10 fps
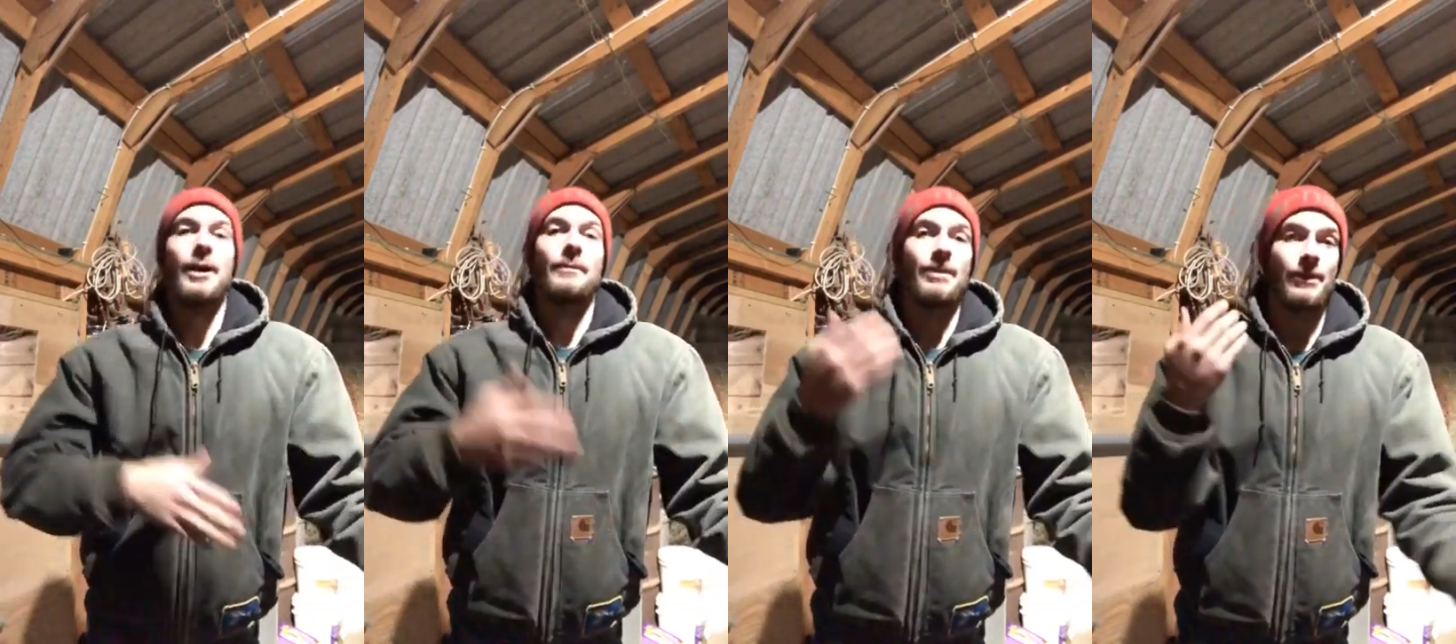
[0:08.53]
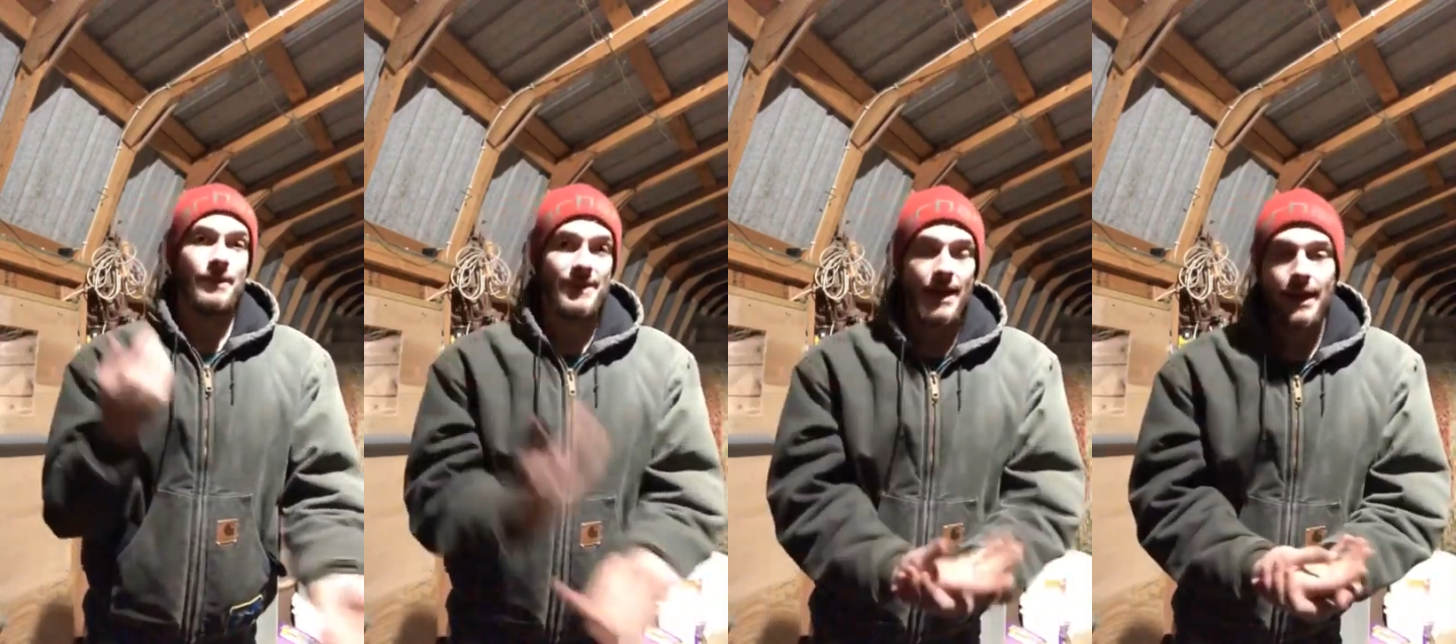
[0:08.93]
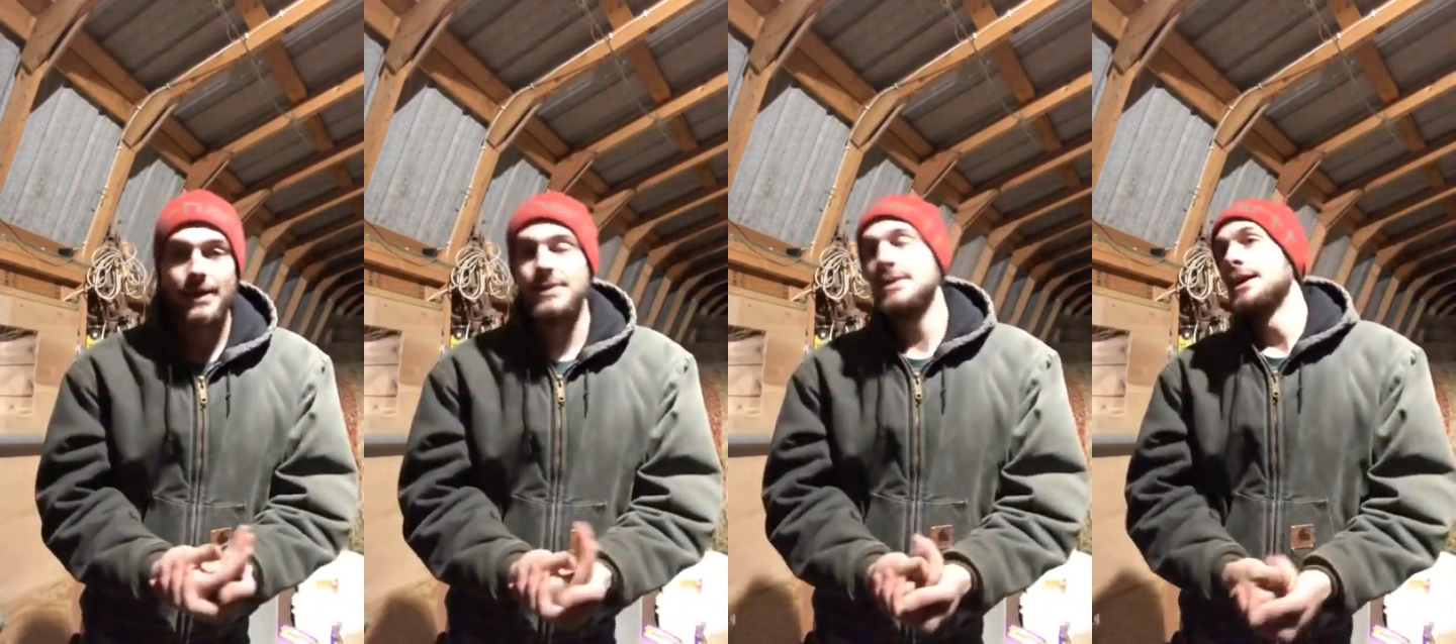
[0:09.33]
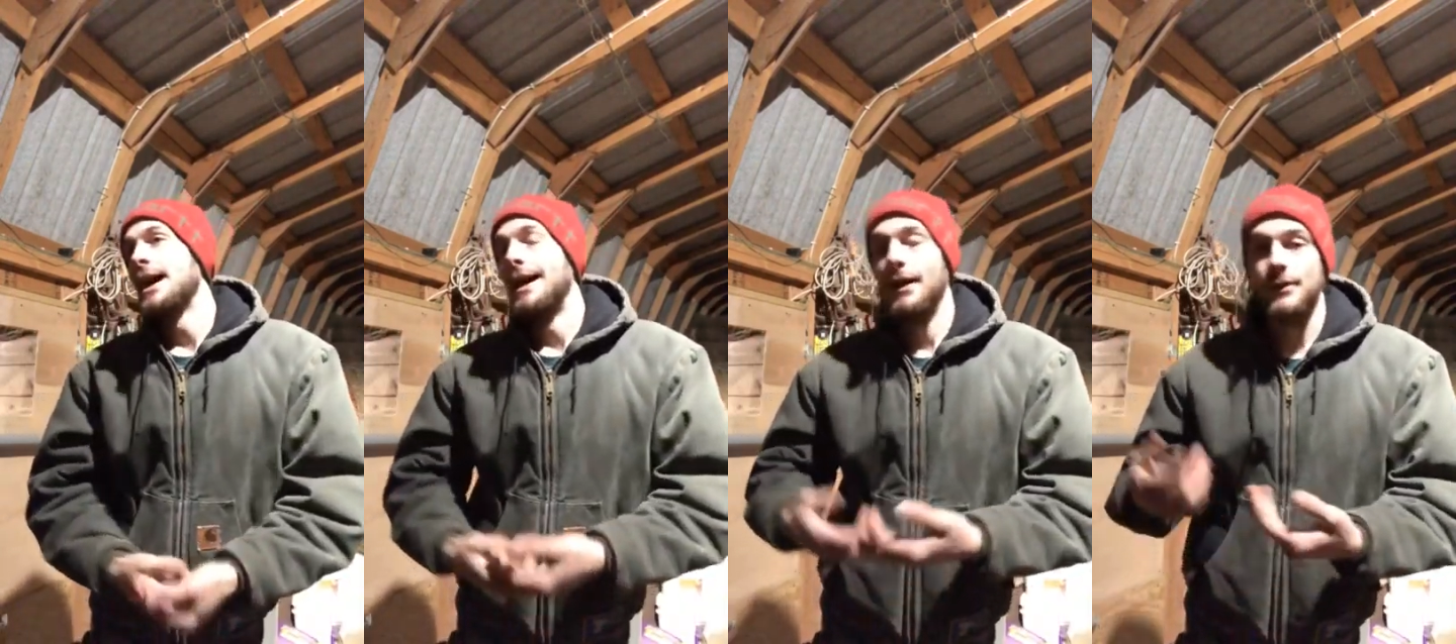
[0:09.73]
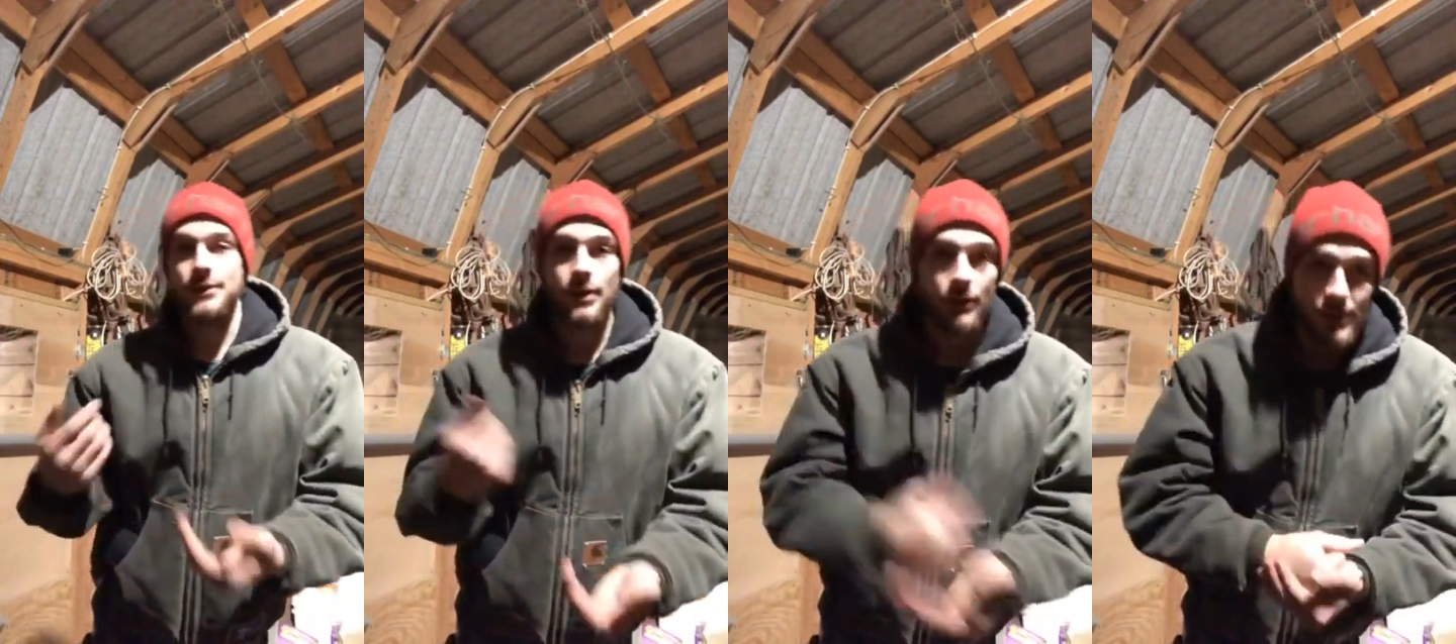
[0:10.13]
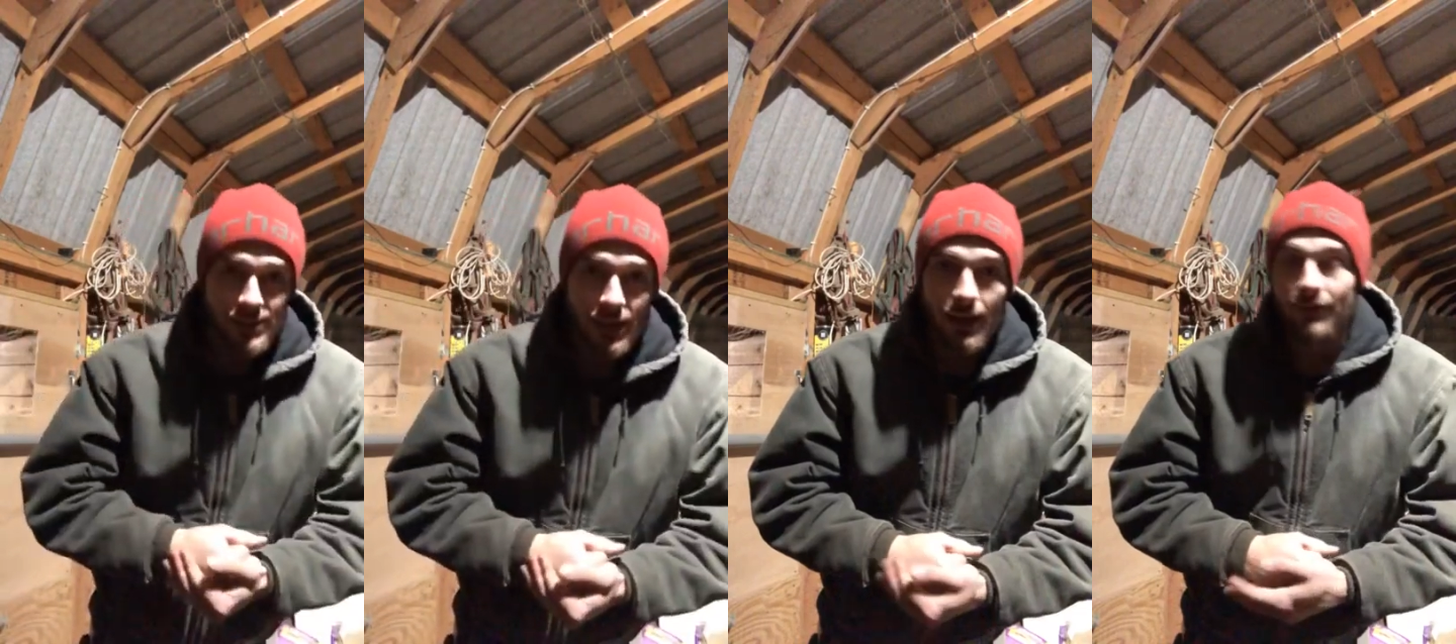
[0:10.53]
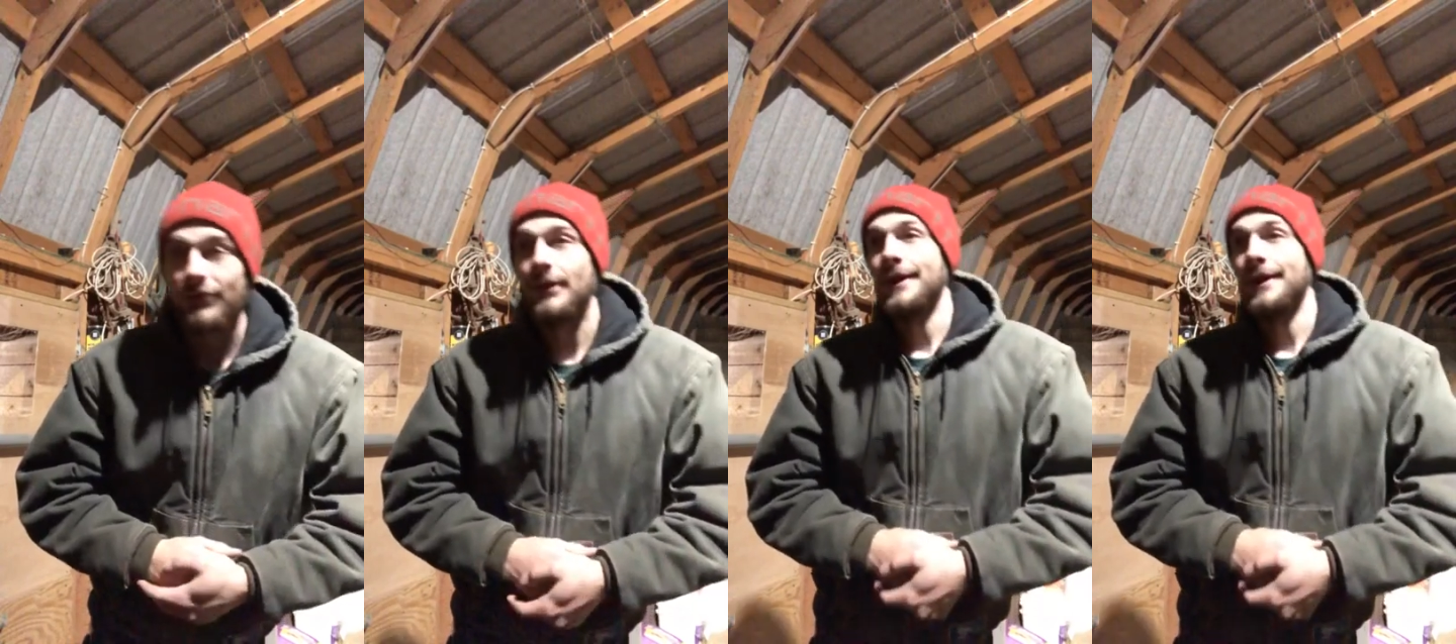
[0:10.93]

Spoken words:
but it was nice. I was doing stuff.